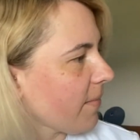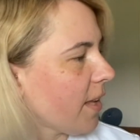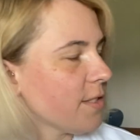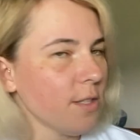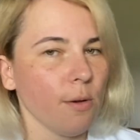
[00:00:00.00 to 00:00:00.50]

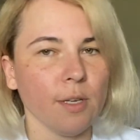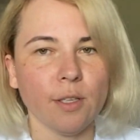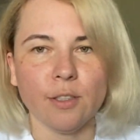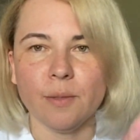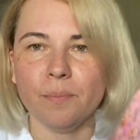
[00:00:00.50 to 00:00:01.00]
So I'm
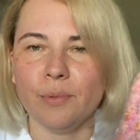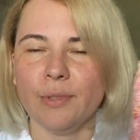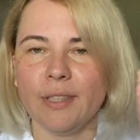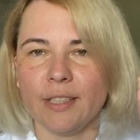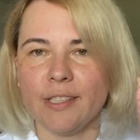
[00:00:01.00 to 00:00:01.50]
gonna
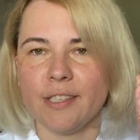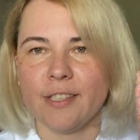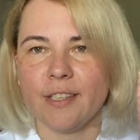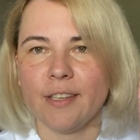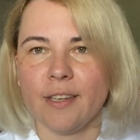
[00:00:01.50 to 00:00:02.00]
put
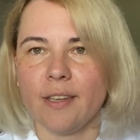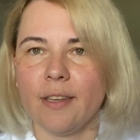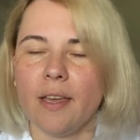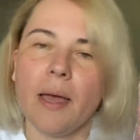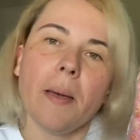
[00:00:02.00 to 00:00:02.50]
this
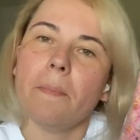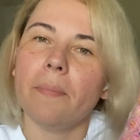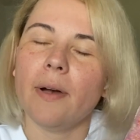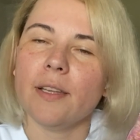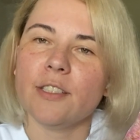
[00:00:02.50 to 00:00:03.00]

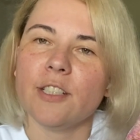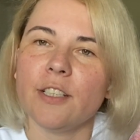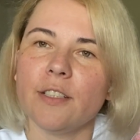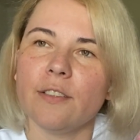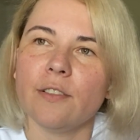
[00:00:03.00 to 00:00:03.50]

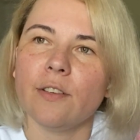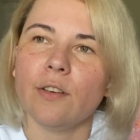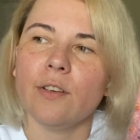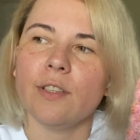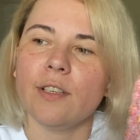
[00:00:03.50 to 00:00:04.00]
pattern
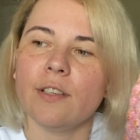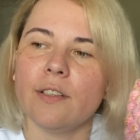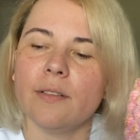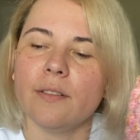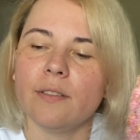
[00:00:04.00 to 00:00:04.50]
on
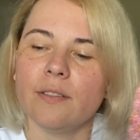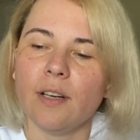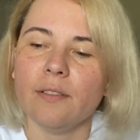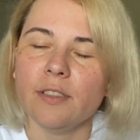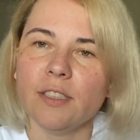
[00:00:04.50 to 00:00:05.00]
a
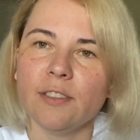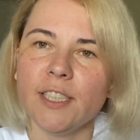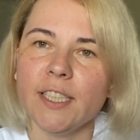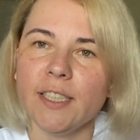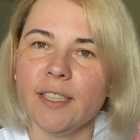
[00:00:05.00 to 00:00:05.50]

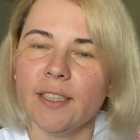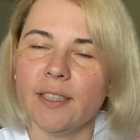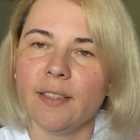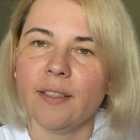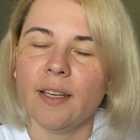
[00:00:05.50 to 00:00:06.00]
Ravelry,
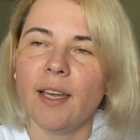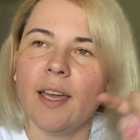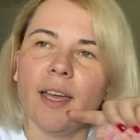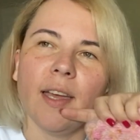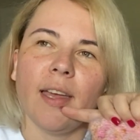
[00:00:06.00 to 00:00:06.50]

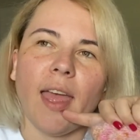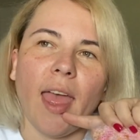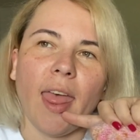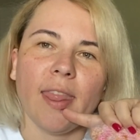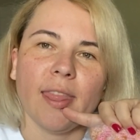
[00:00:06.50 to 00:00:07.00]

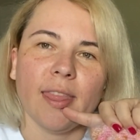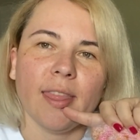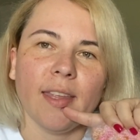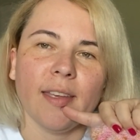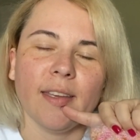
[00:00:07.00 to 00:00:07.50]
and
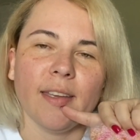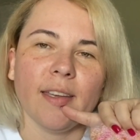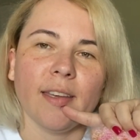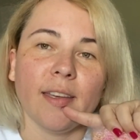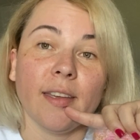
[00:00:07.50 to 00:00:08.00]

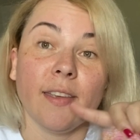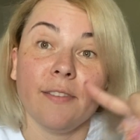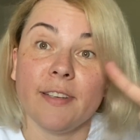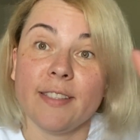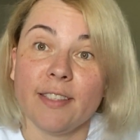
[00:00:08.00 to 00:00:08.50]
if
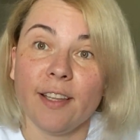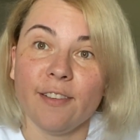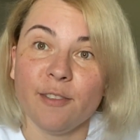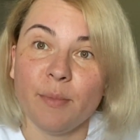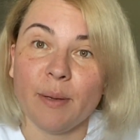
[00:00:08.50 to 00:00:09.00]
I still
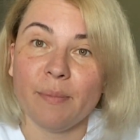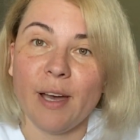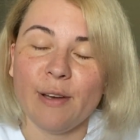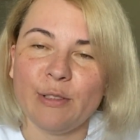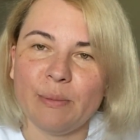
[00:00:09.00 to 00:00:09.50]
remember
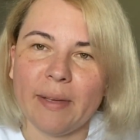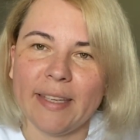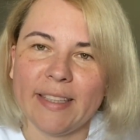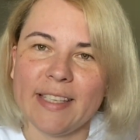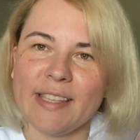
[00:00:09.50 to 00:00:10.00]
how to
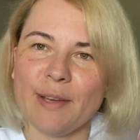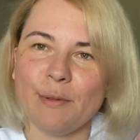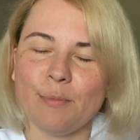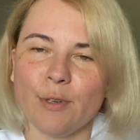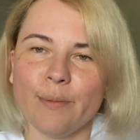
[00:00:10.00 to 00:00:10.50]
make this, I will
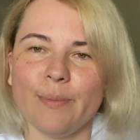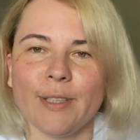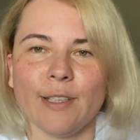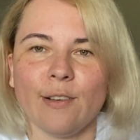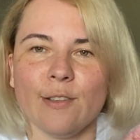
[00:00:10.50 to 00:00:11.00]

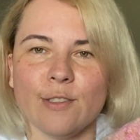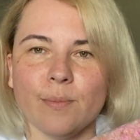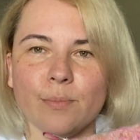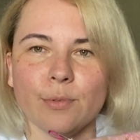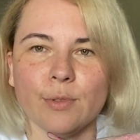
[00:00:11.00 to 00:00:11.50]
probably also
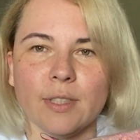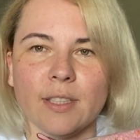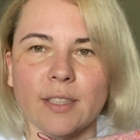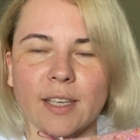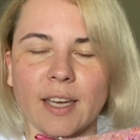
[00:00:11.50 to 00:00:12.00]
put
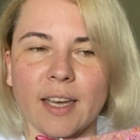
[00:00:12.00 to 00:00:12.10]
the